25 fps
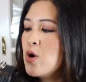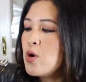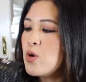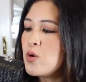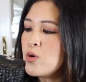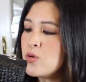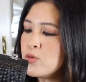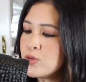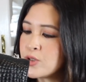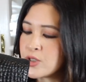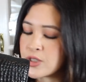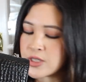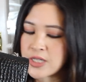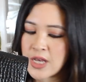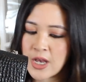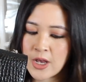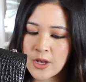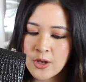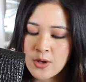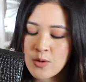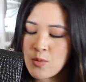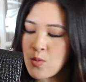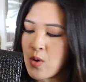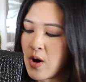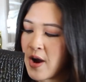
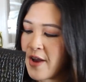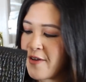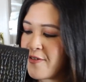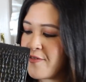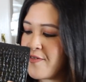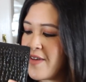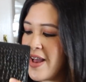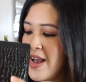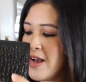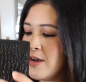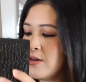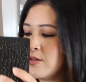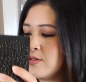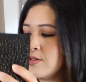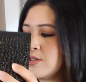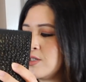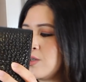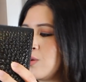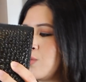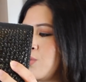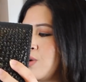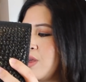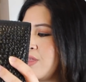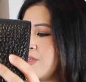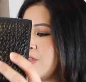Also, what I found
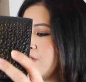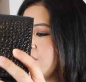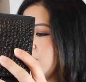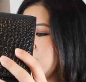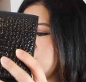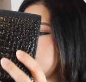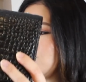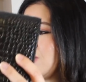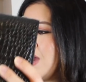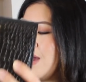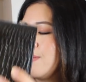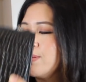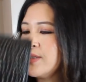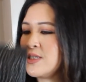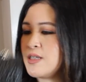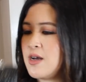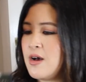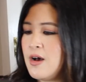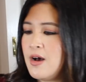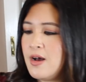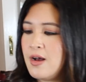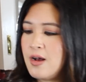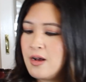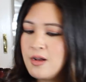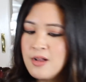with the straps
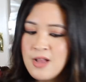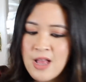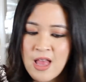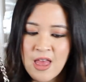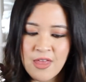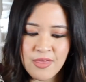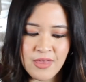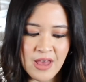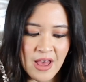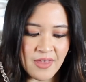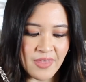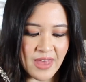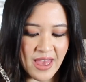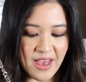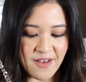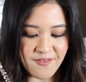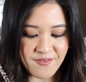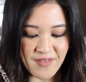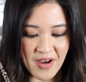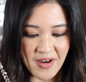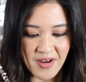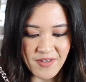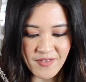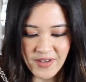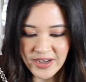are that they're
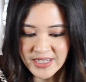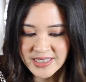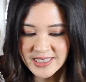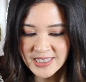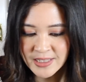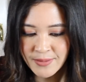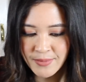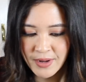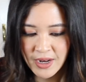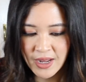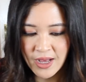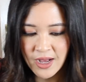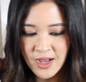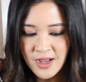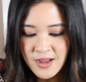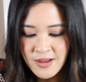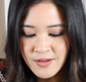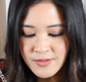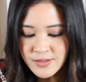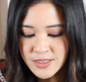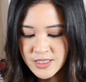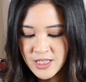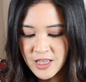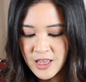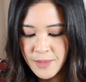very similar,
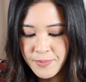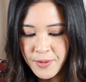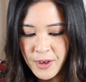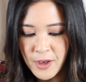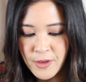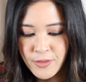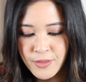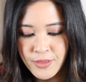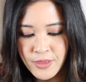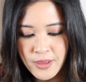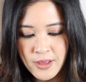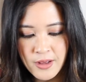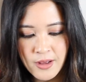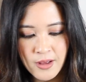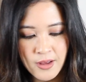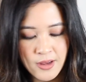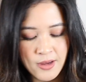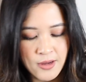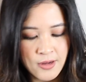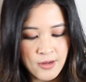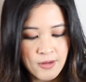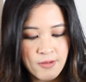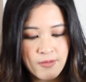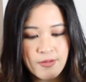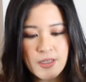so they're
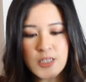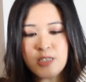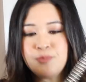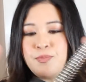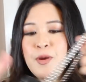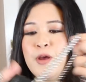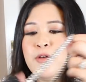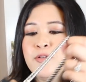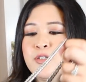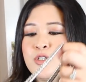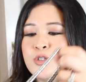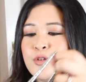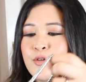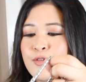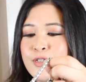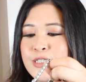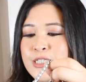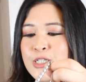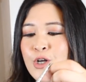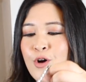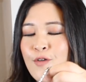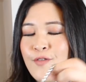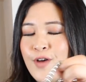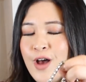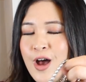both, it's both sort of
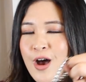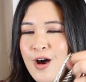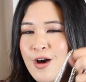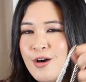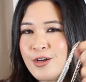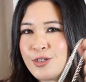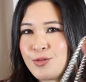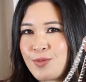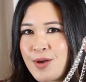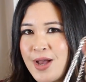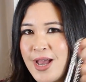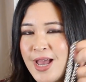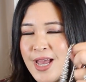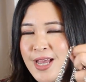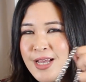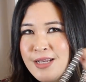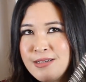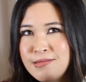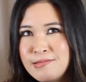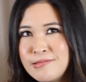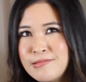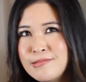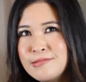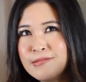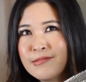silver hardware.
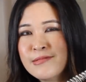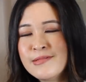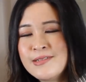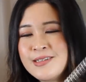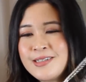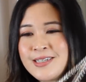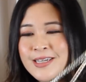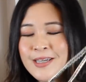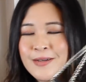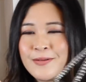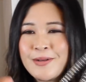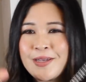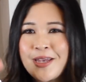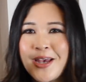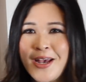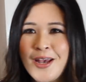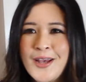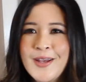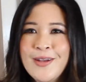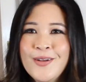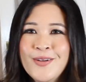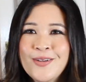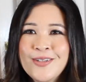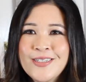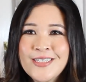Here we
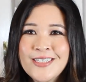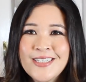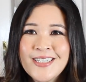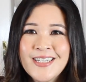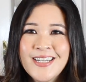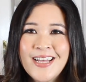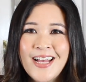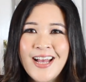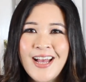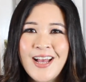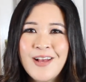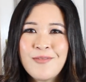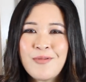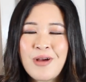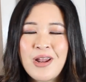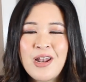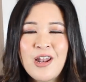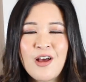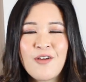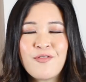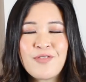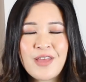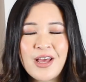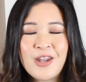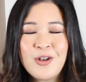go. I
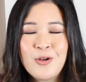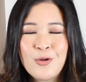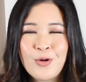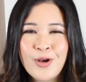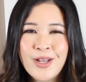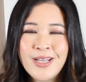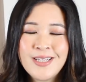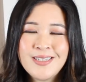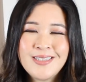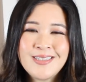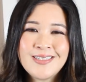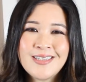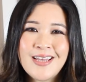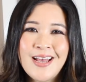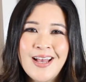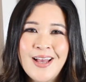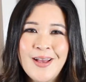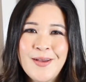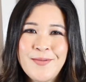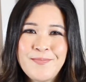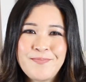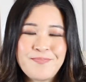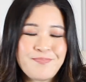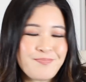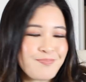love that noise.
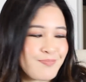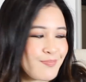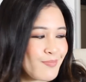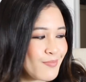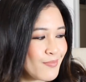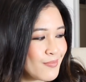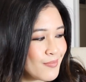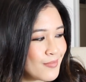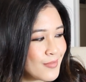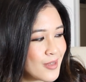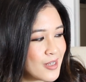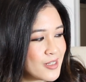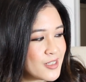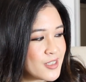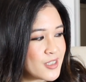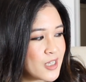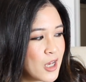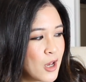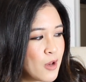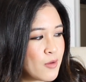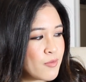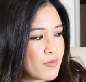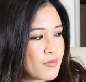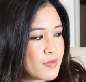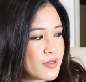
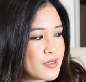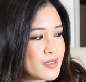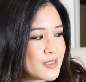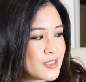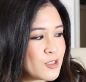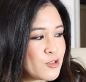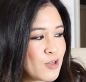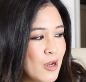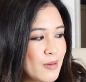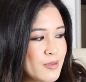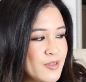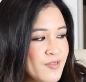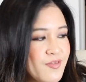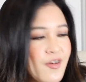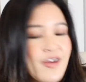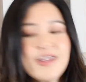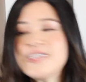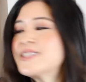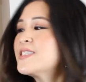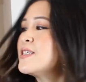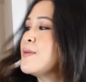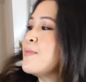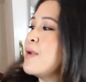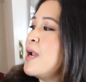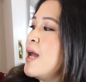So the straps are very
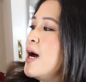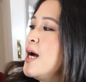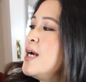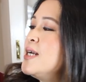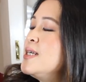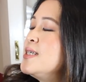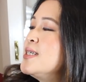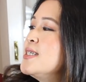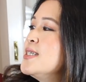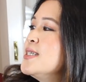similar.